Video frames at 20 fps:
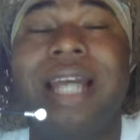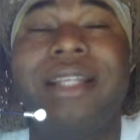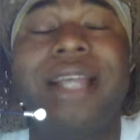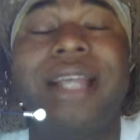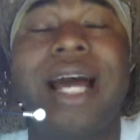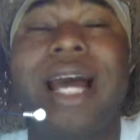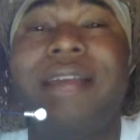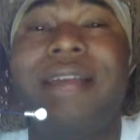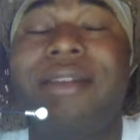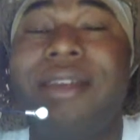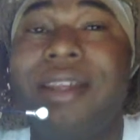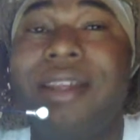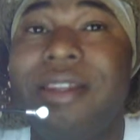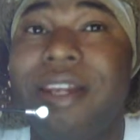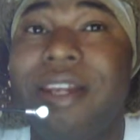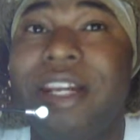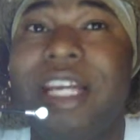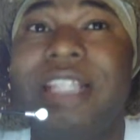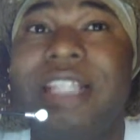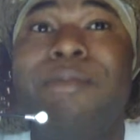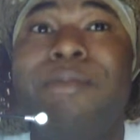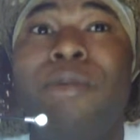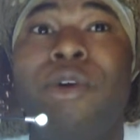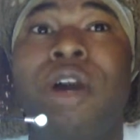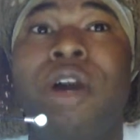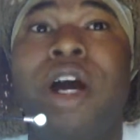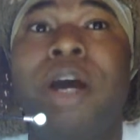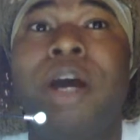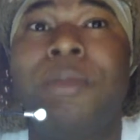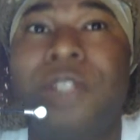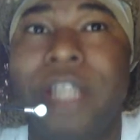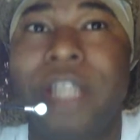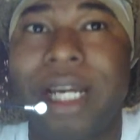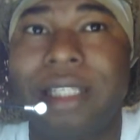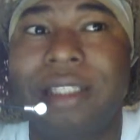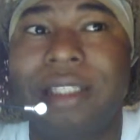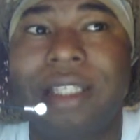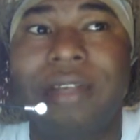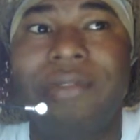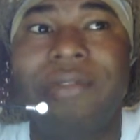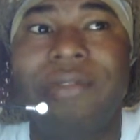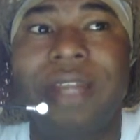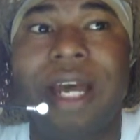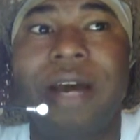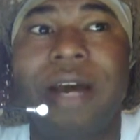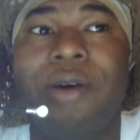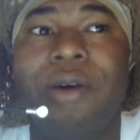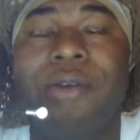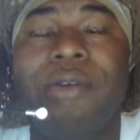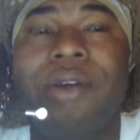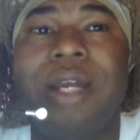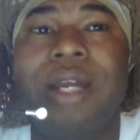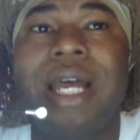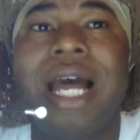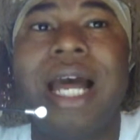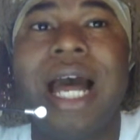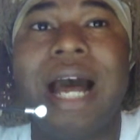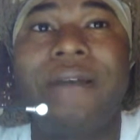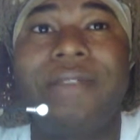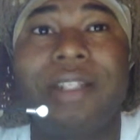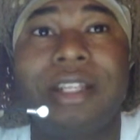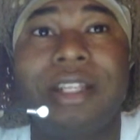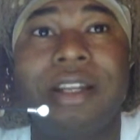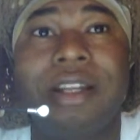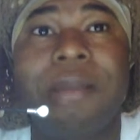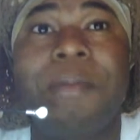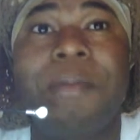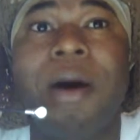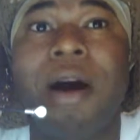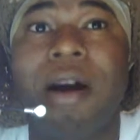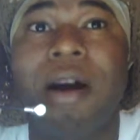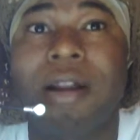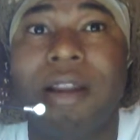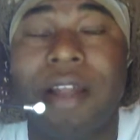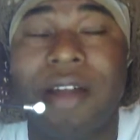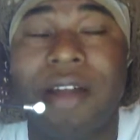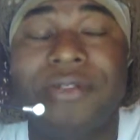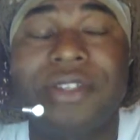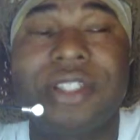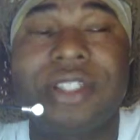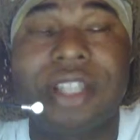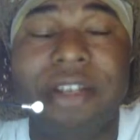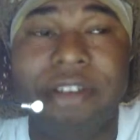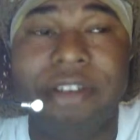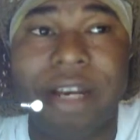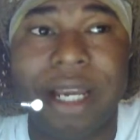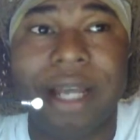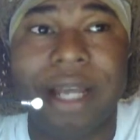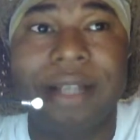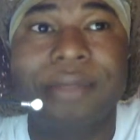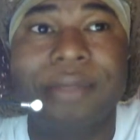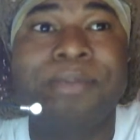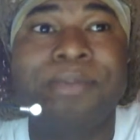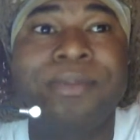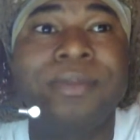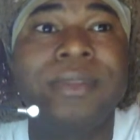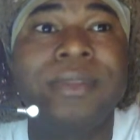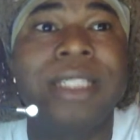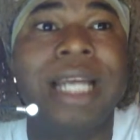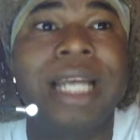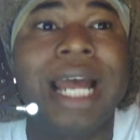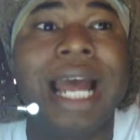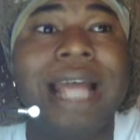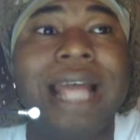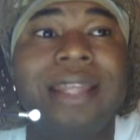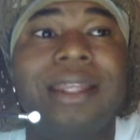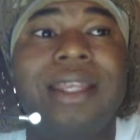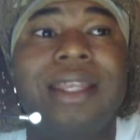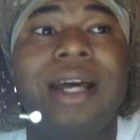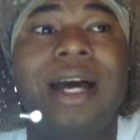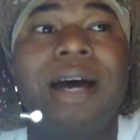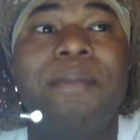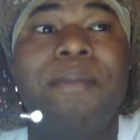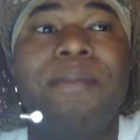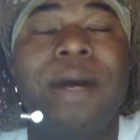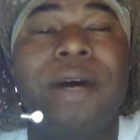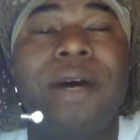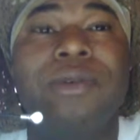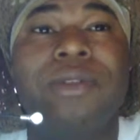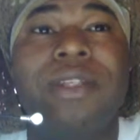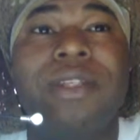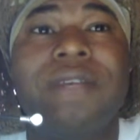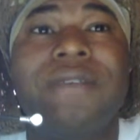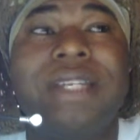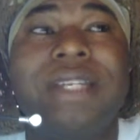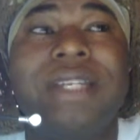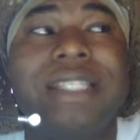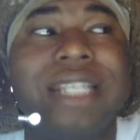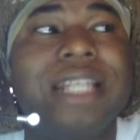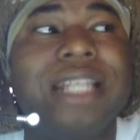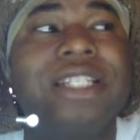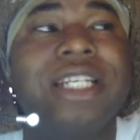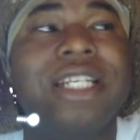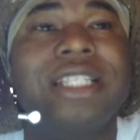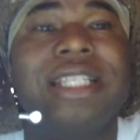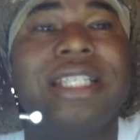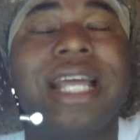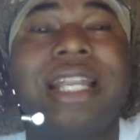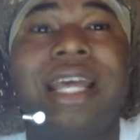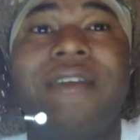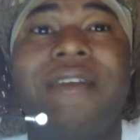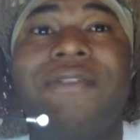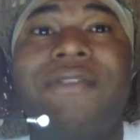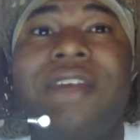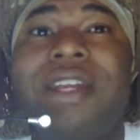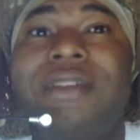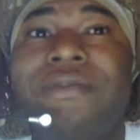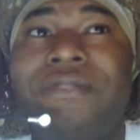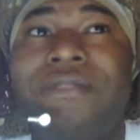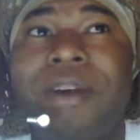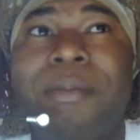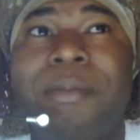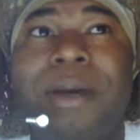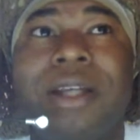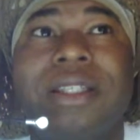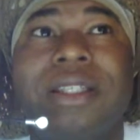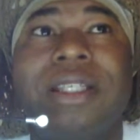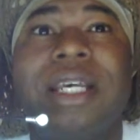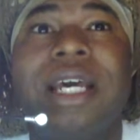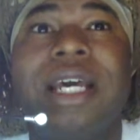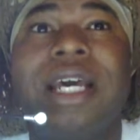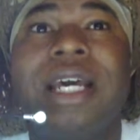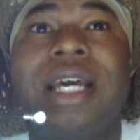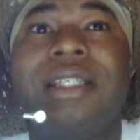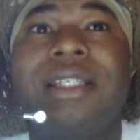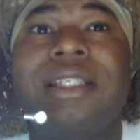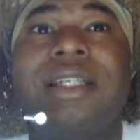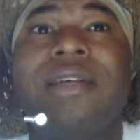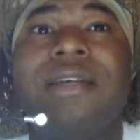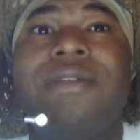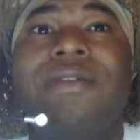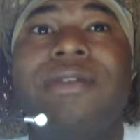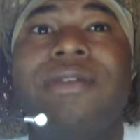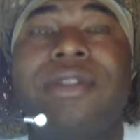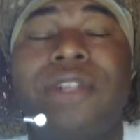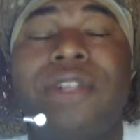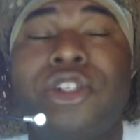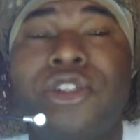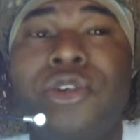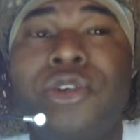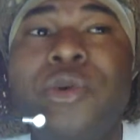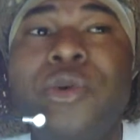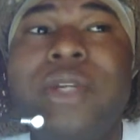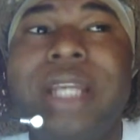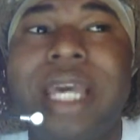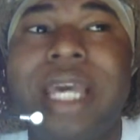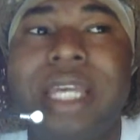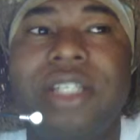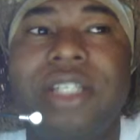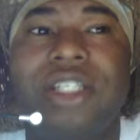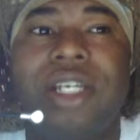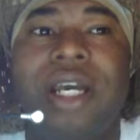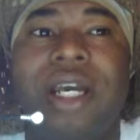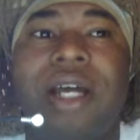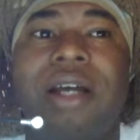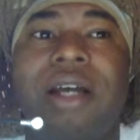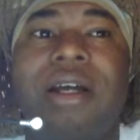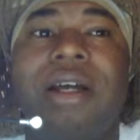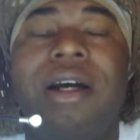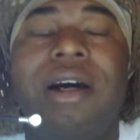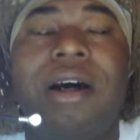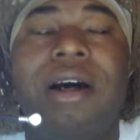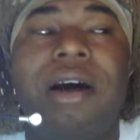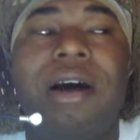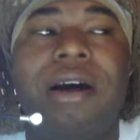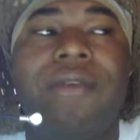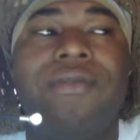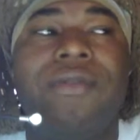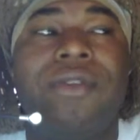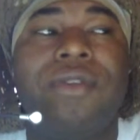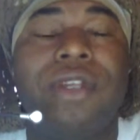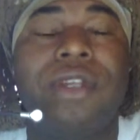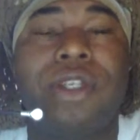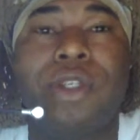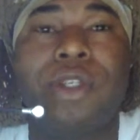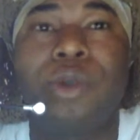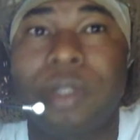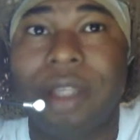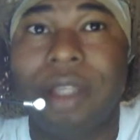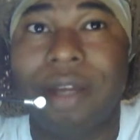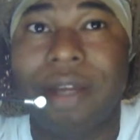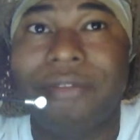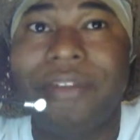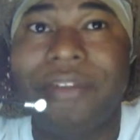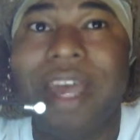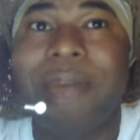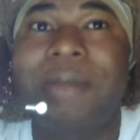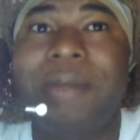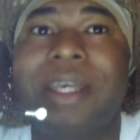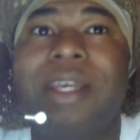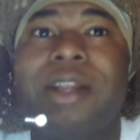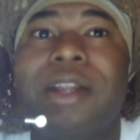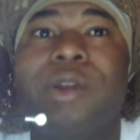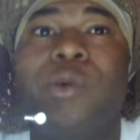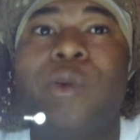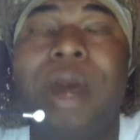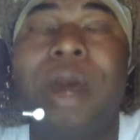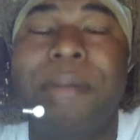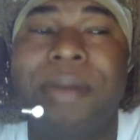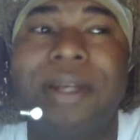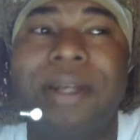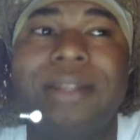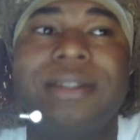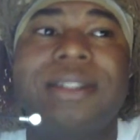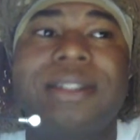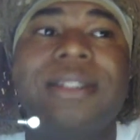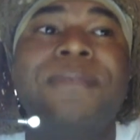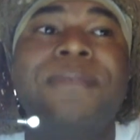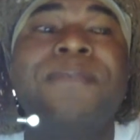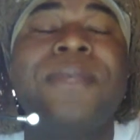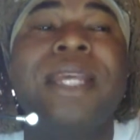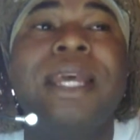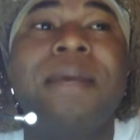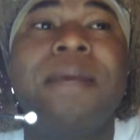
I think they're getting more objective now after the debacle of Syria and the amount of intelligence that they have hidden from us to the true nature of the use of chemical weapons.